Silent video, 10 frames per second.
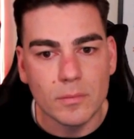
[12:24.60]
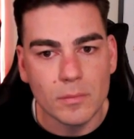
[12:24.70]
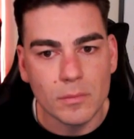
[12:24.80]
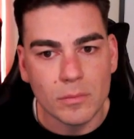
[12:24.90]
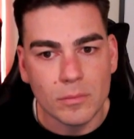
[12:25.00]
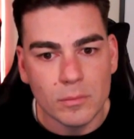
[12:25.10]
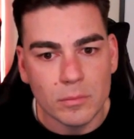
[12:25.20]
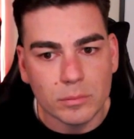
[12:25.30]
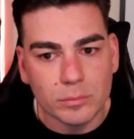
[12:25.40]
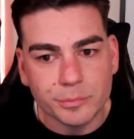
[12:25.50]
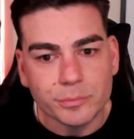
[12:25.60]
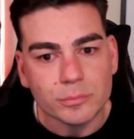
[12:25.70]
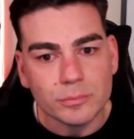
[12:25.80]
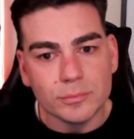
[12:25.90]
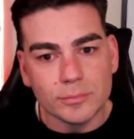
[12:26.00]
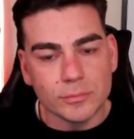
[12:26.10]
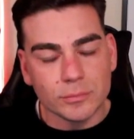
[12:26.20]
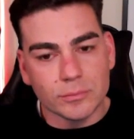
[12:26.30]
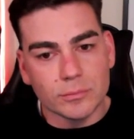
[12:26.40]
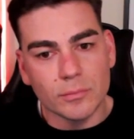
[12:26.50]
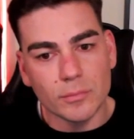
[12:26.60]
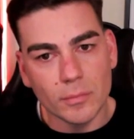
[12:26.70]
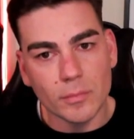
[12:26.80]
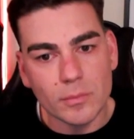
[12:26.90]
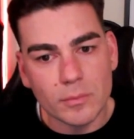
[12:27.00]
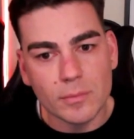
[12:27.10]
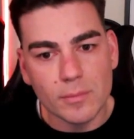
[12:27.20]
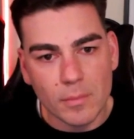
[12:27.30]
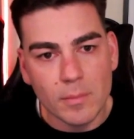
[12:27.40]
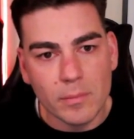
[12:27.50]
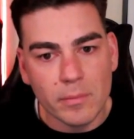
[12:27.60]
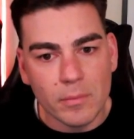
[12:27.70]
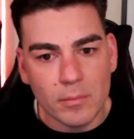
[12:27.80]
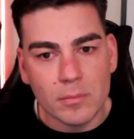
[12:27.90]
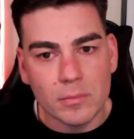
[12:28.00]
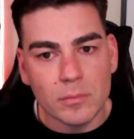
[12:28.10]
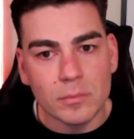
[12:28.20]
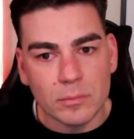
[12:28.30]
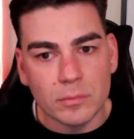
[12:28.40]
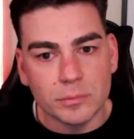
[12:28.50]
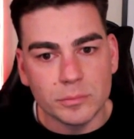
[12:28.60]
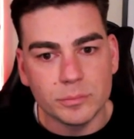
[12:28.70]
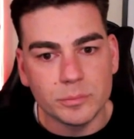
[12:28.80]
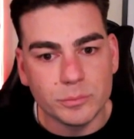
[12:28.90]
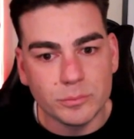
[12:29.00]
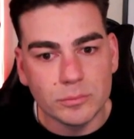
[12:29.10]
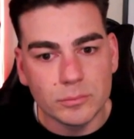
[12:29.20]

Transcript: No words are spoken by the person on screen.